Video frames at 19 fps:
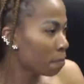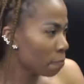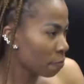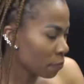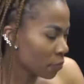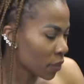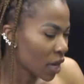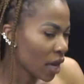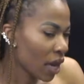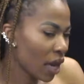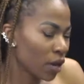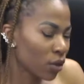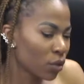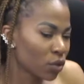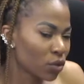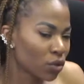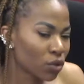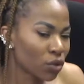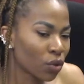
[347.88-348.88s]
And
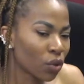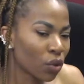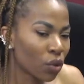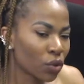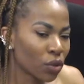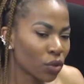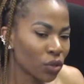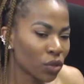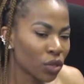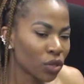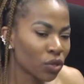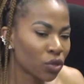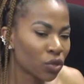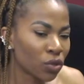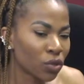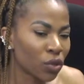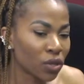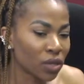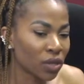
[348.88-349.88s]
also you need
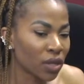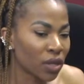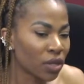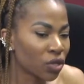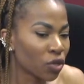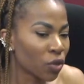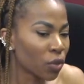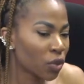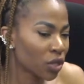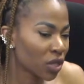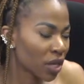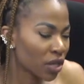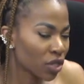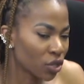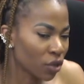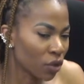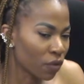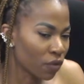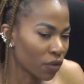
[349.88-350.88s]
to consider
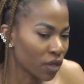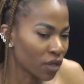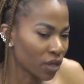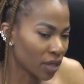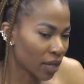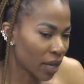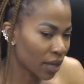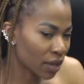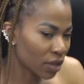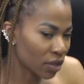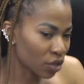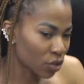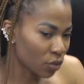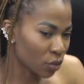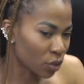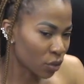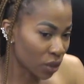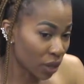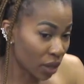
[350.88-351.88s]
interpretation of the design that
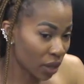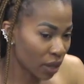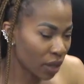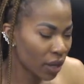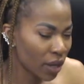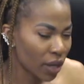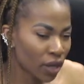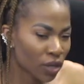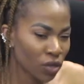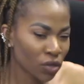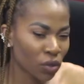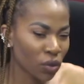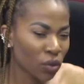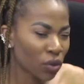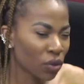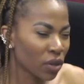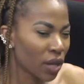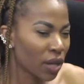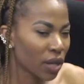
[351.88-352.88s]
you put there.
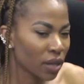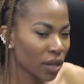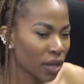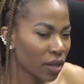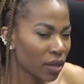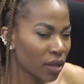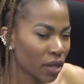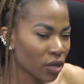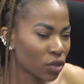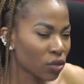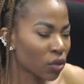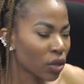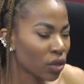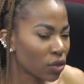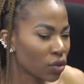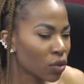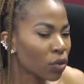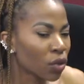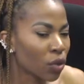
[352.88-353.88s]
So they took
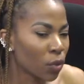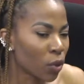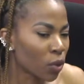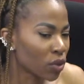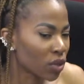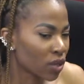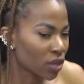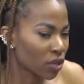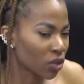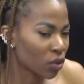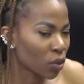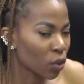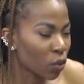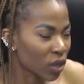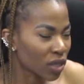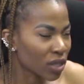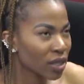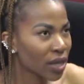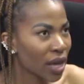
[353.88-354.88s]
us through the process. So it
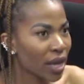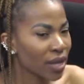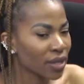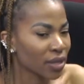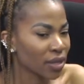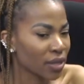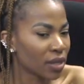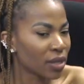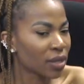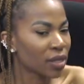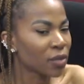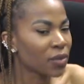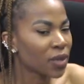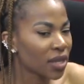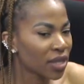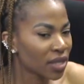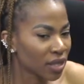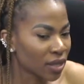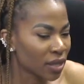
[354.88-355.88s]
wasn't as
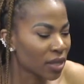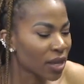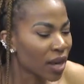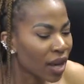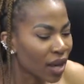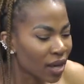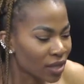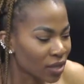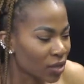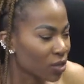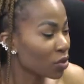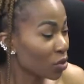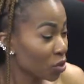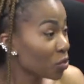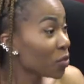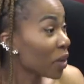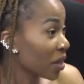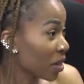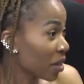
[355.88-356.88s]
intimidating as
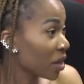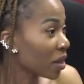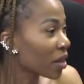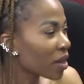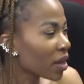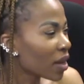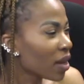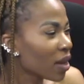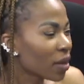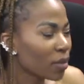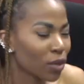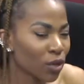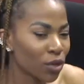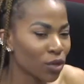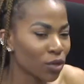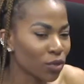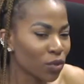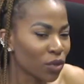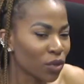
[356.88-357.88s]
you might think
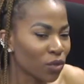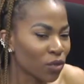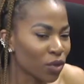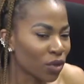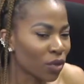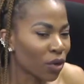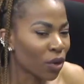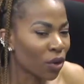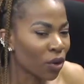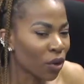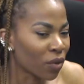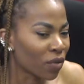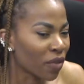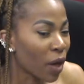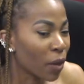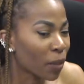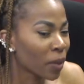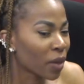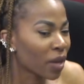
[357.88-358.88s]
because we got a lot of
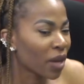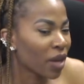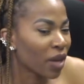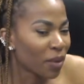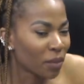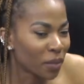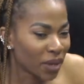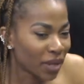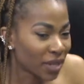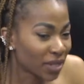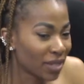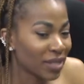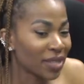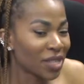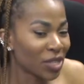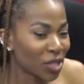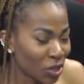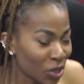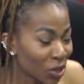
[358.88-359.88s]
help. But
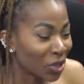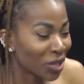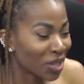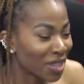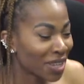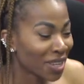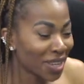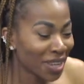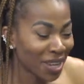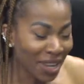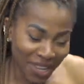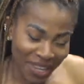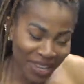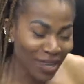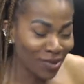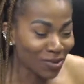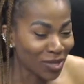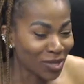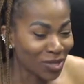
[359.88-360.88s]
still,
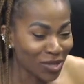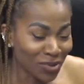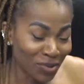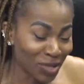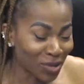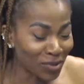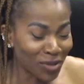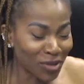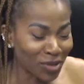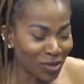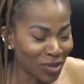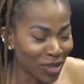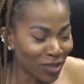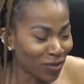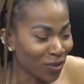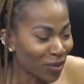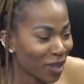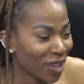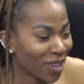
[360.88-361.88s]
it was a bit
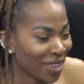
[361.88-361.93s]
stressful.